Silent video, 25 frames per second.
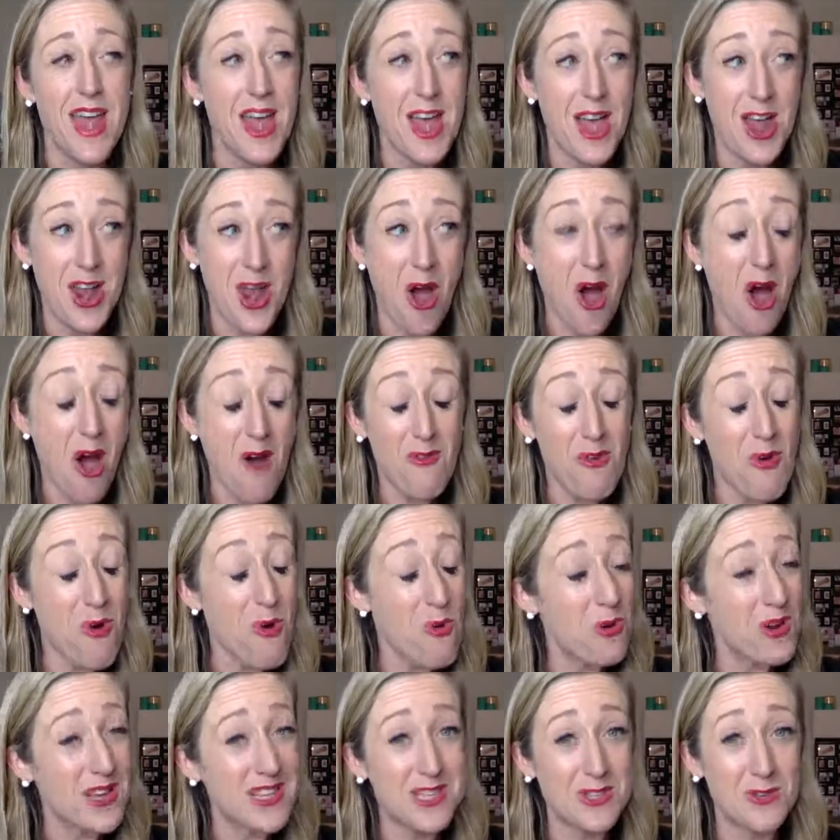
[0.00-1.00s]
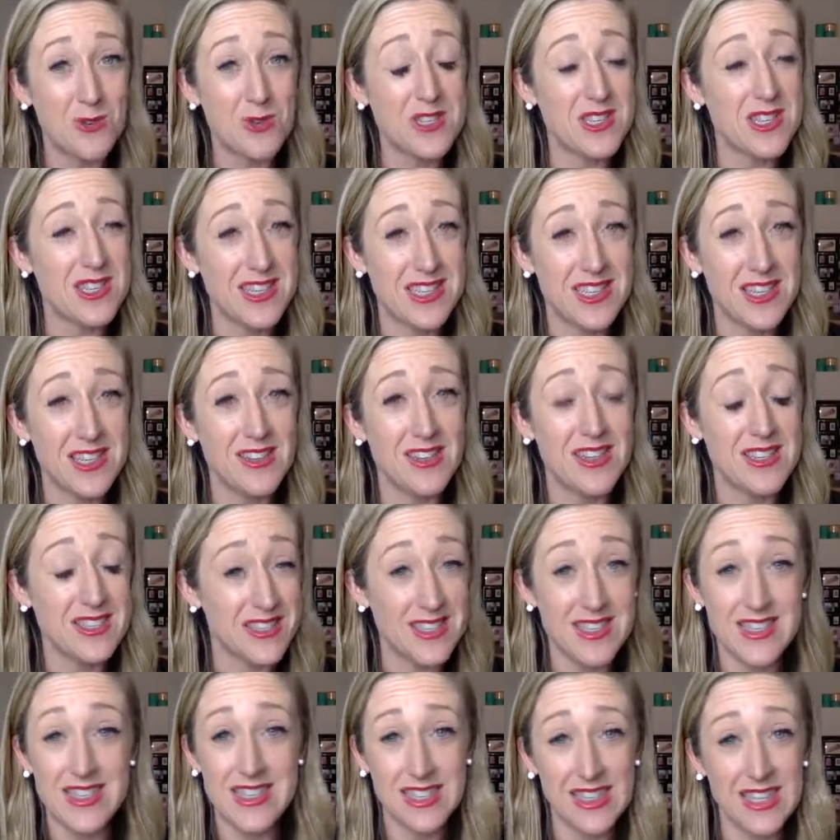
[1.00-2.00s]
Now, I've always thought
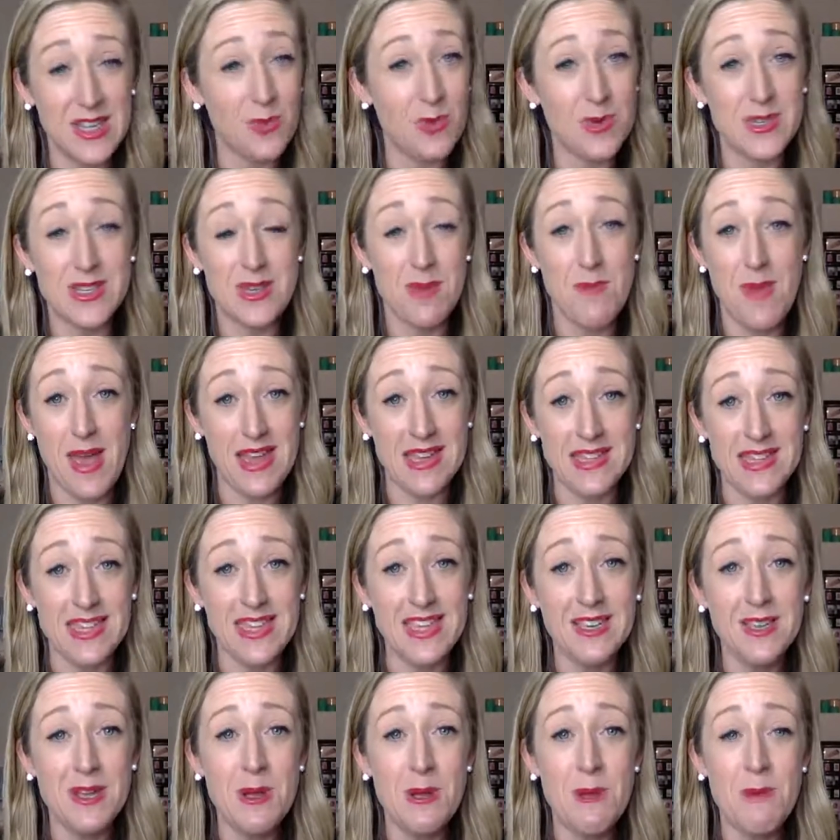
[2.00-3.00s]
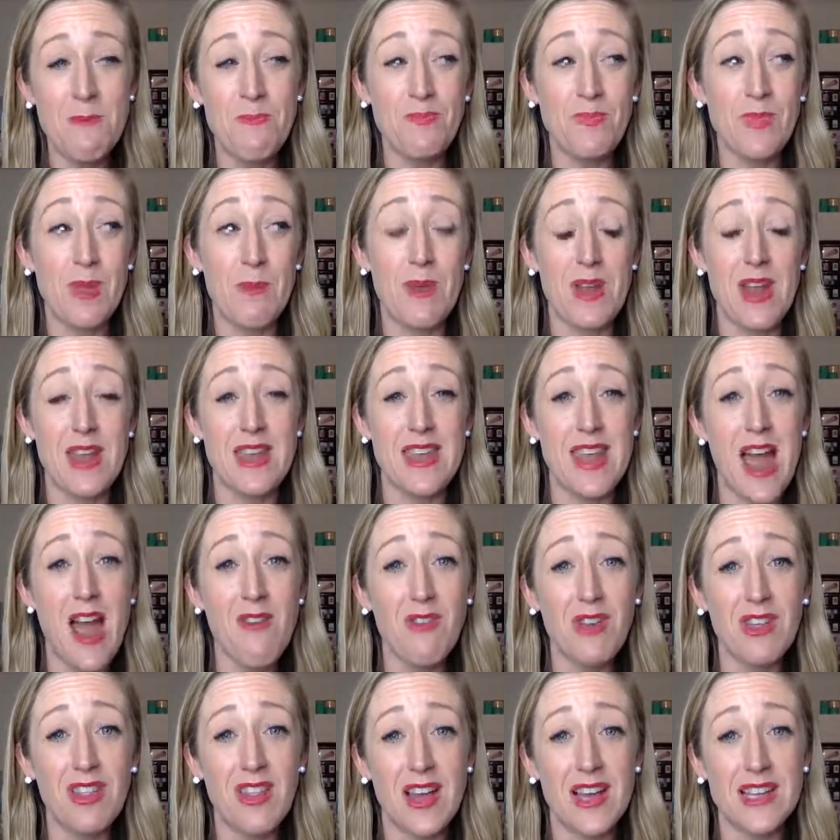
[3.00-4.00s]
Cecilia was amazing, but I now
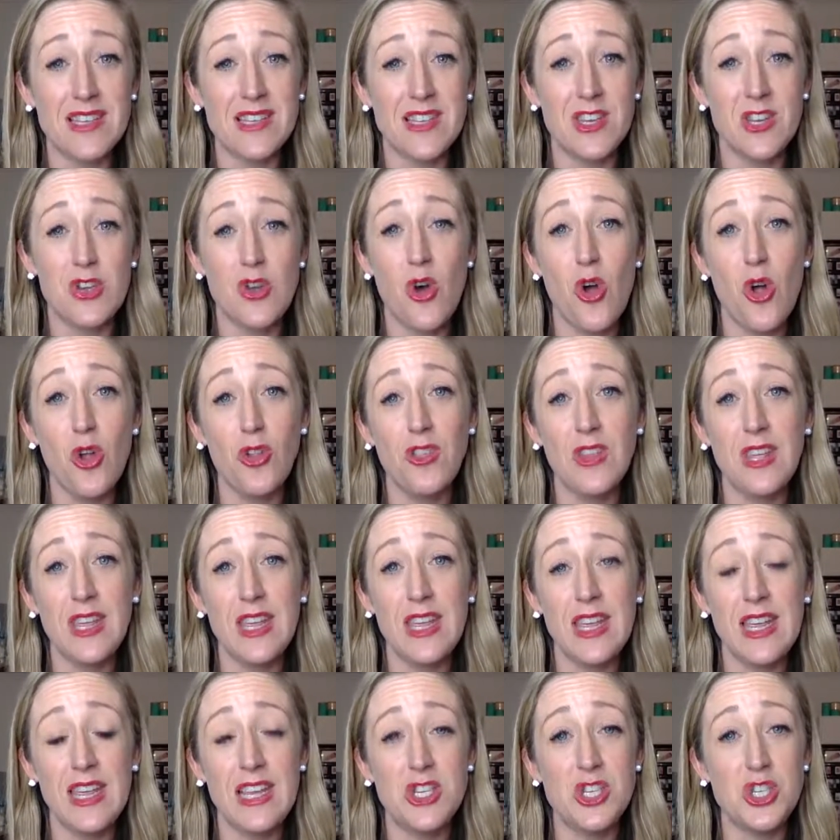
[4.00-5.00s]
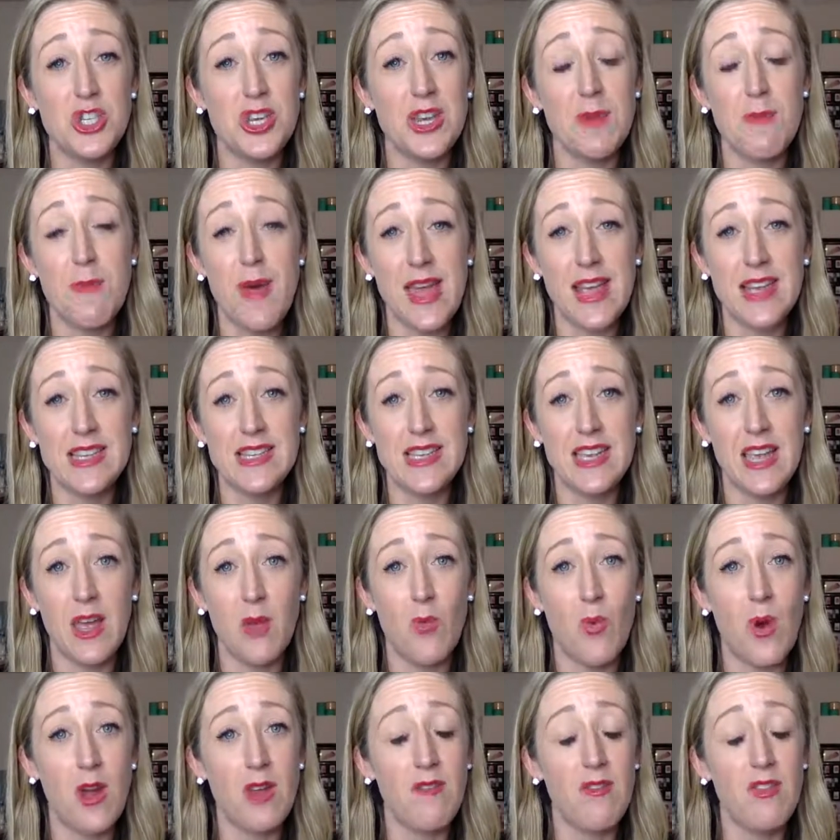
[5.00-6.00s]
realize that not only is she amazing and
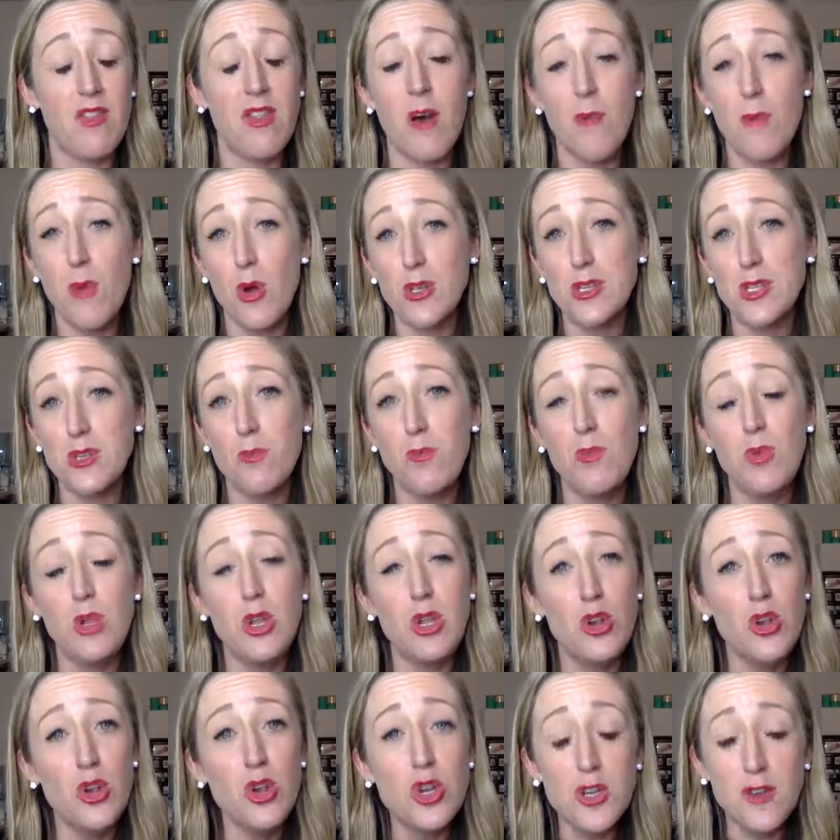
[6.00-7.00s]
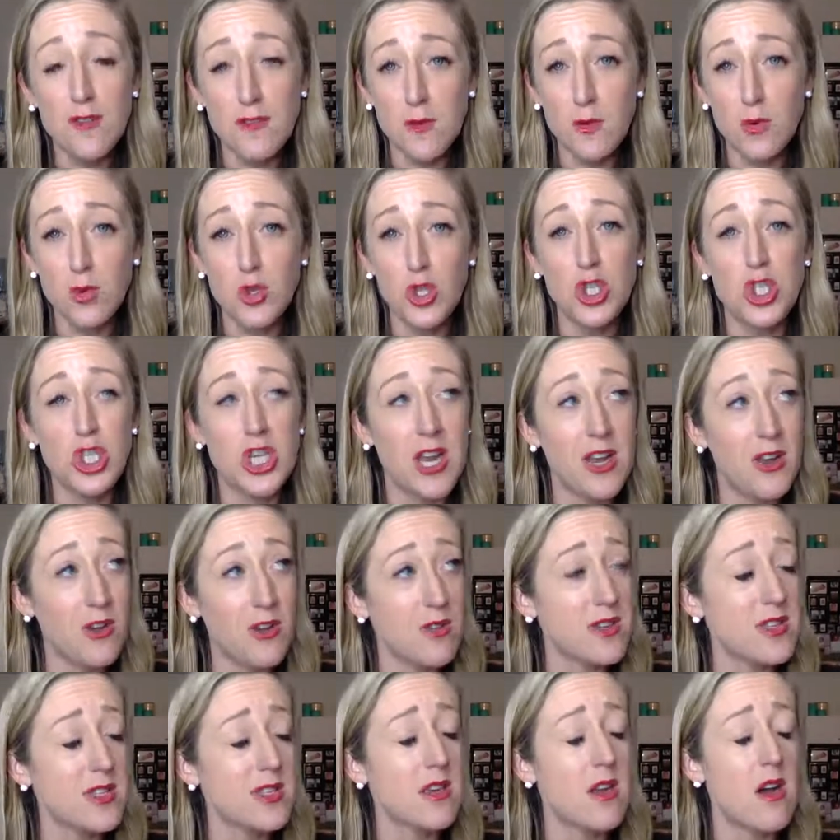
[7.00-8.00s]
one of the most beautiful,
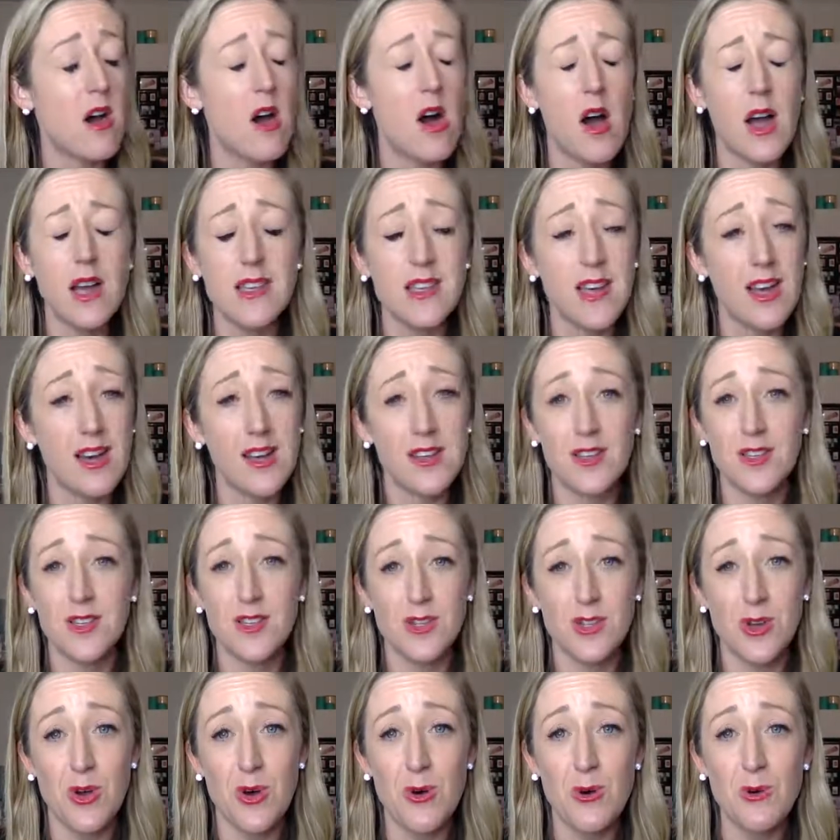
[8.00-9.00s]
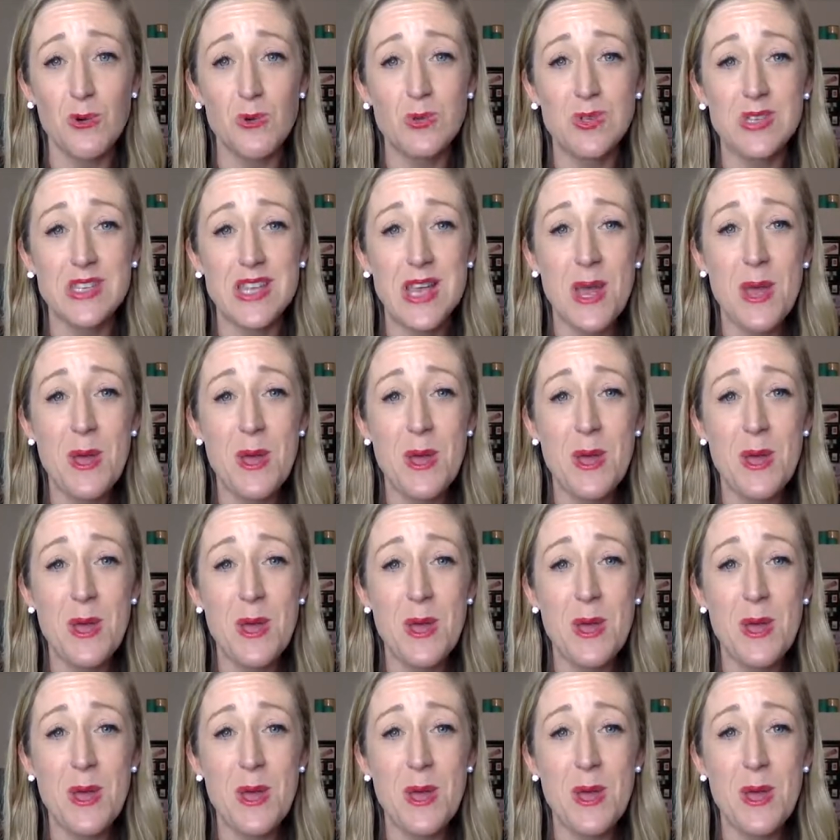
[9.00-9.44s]
generous, kind-hearted souls,